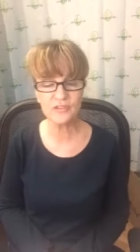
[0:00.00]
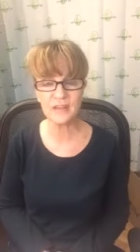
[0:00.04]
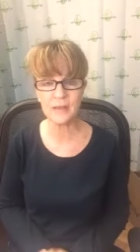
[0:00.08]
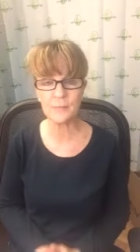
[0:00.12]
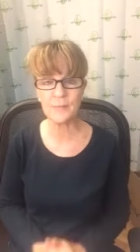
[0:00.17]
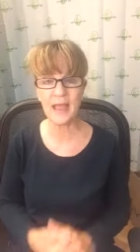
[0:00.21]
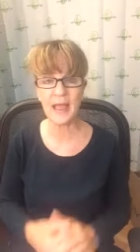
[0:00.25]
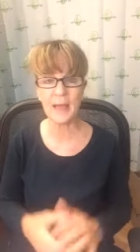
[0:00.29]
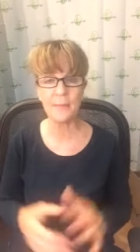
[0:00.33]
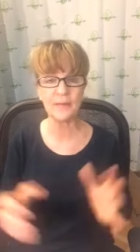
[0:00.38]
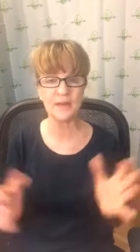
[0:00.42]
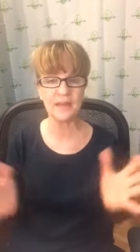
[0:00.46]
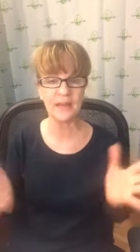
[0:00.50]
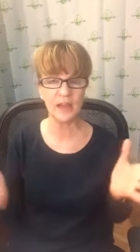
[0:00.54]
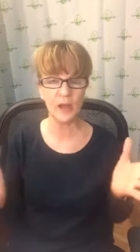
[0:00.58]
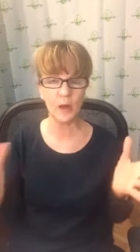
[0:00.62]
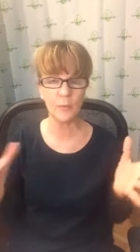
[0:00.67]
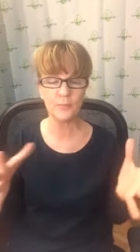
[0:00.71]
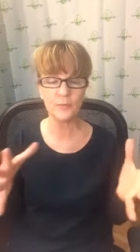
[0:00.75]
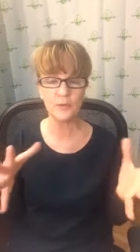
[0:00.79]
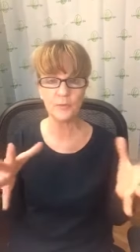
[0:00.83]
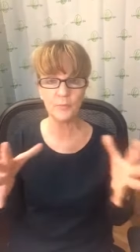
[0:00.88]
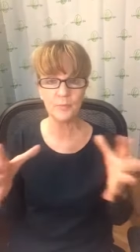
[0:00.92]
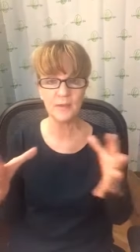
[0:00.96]
I'm happy to
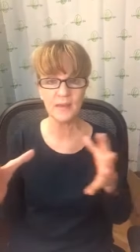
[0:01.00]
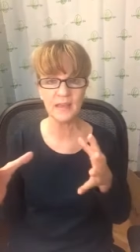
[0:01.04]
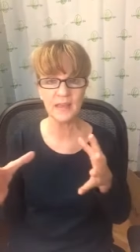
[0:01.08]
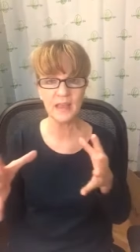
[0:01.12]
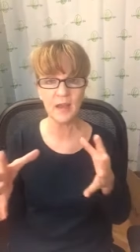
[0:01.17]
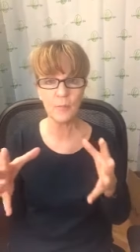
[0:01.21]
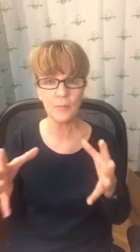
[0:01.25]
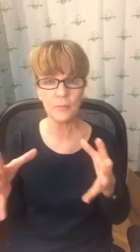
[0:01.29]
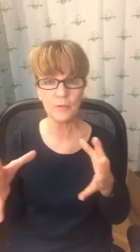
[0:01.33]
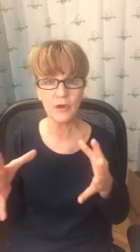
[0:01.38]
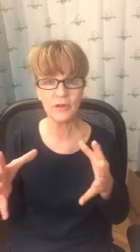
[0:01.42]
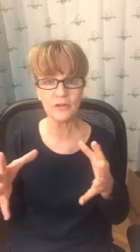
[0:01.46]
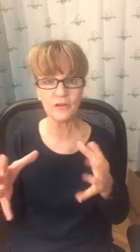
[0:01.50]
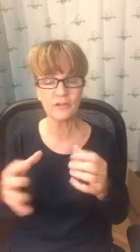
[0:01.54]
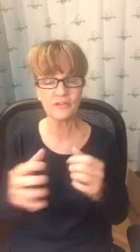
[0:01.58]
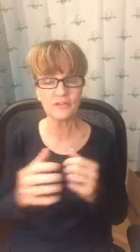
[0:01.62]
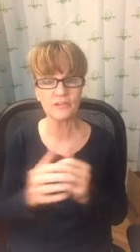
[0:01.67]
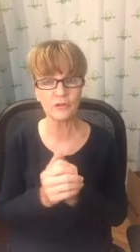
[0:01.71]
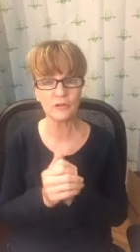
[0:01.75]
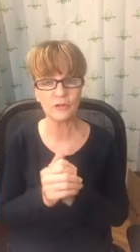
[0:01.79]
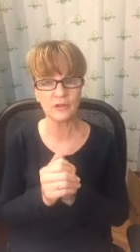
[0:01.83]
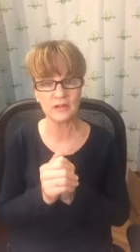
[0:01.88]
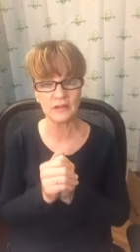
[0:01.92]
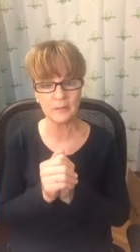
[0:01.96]
help you pick out products
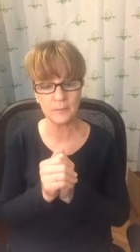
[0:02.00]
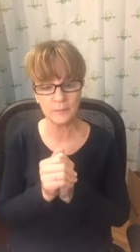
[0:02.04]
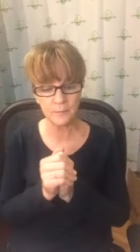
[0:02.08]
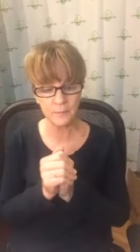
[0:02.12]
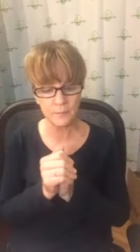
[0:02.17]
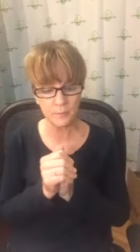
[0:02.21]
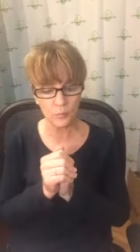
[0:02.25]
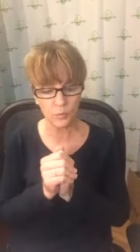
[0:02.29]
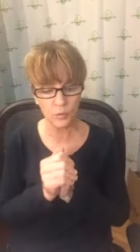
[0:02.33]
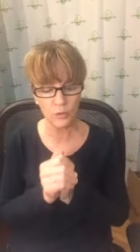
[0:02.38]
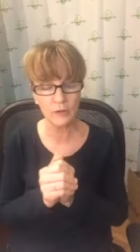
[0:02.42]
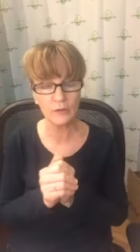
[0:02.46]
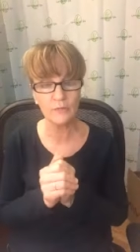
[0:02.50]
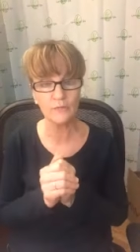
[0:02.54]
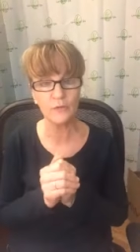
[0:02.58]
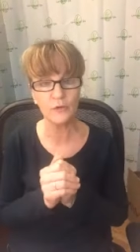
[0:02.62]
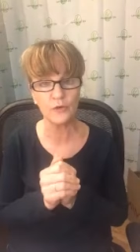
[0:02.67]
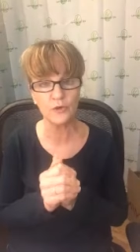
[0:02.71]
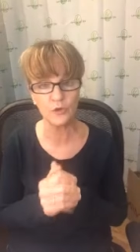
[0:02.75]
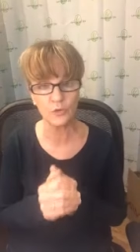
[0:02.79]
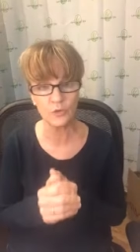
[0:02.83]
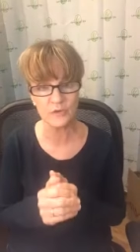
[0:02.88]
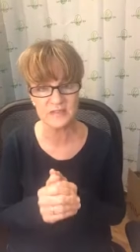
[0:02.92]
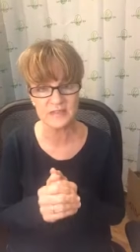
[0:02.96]
that are going to work for
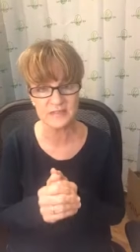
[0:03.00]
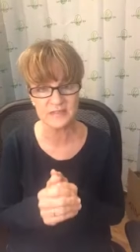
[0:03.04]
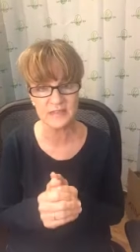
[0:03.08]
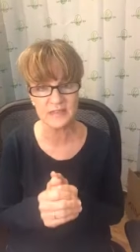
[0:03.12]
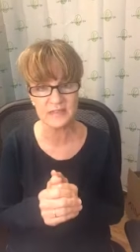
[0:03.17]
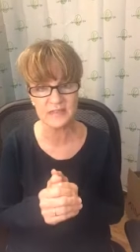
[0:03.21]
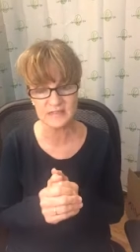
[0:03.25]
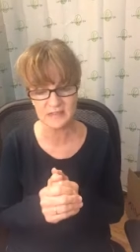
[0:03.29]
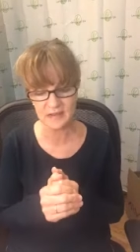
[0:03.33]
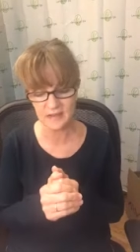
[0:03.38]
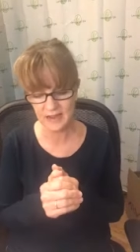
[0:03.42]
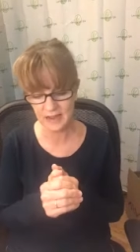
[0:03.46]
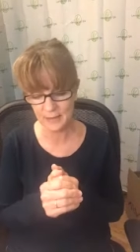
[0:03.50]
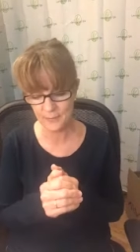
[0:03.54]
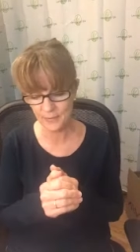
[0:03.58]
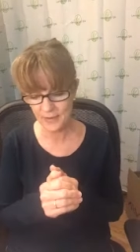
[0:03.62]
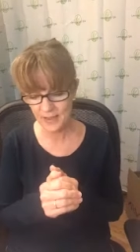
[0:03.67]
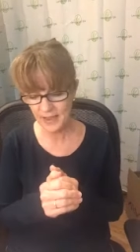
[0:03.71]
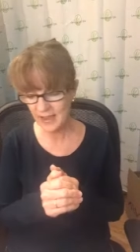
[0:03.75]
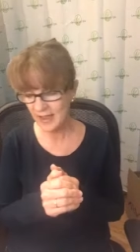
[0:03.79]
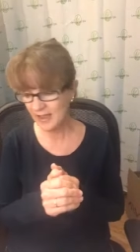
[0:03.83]
your skin type.